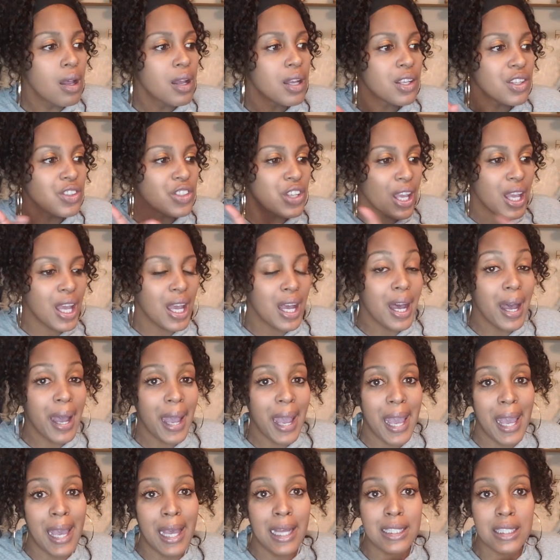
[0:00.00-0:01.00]
Yeah,
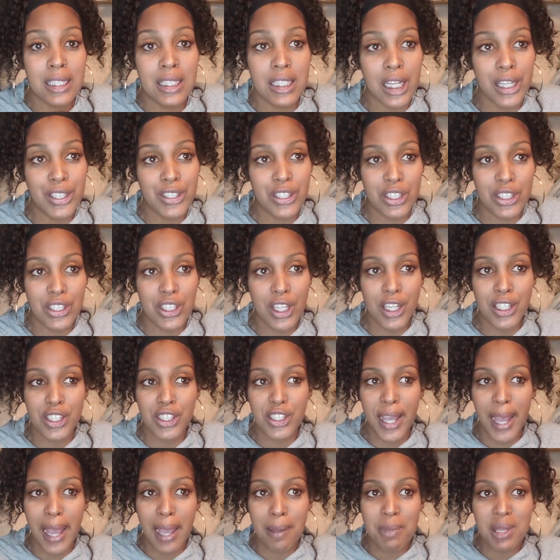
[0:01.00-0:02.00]
and such
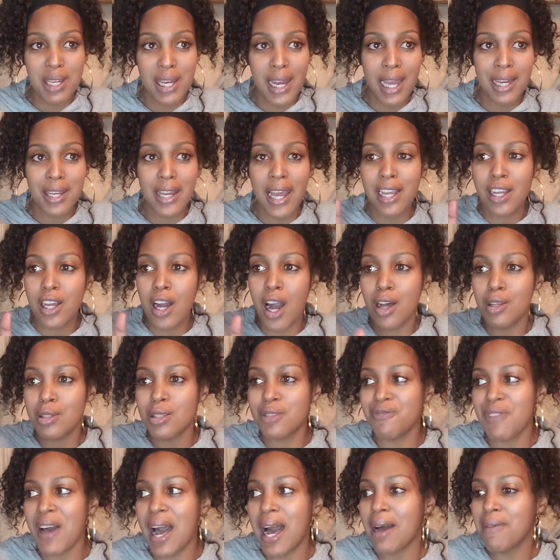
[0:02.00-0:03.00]
gave me that. That
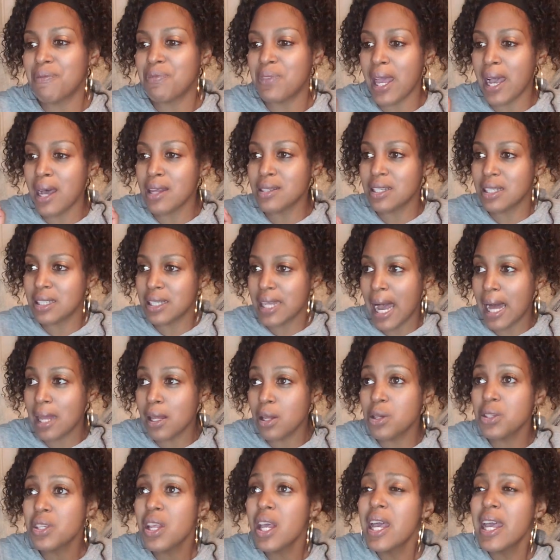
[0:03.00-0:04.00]
cost
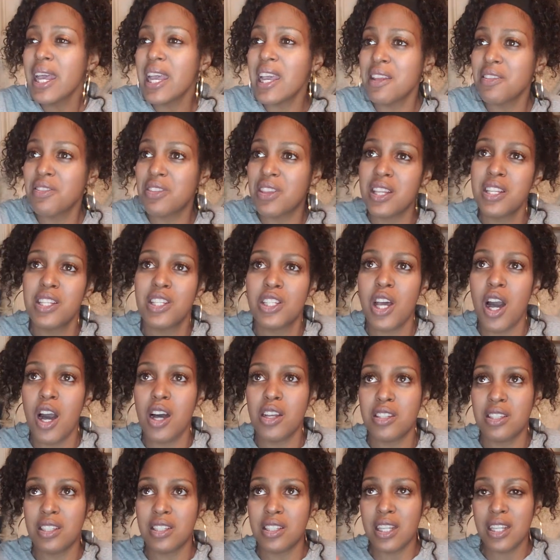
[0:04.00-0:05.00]
$5,000, and this
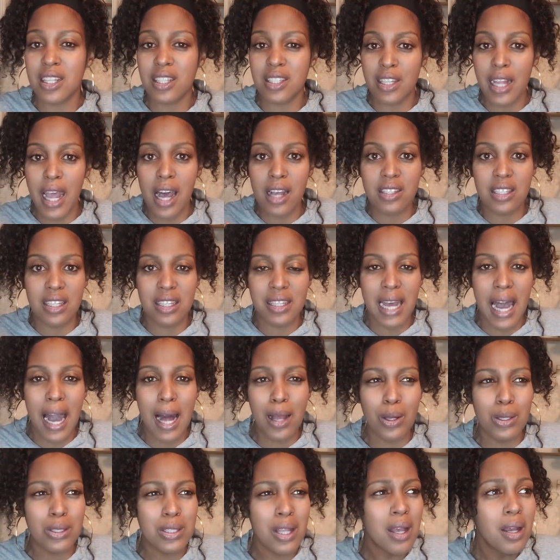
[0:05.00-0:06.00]
cost
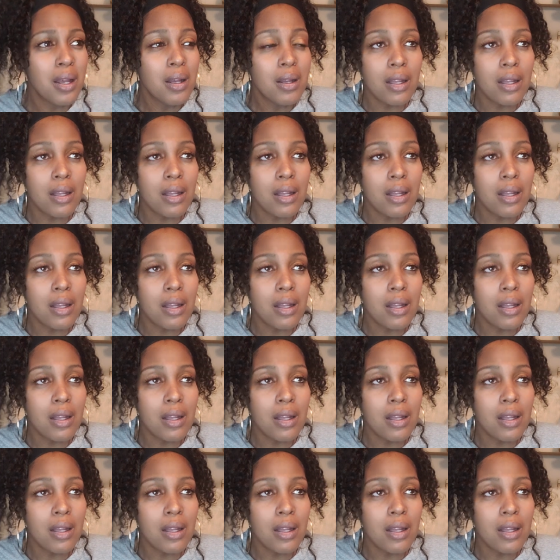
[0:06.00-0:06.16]
$6,000.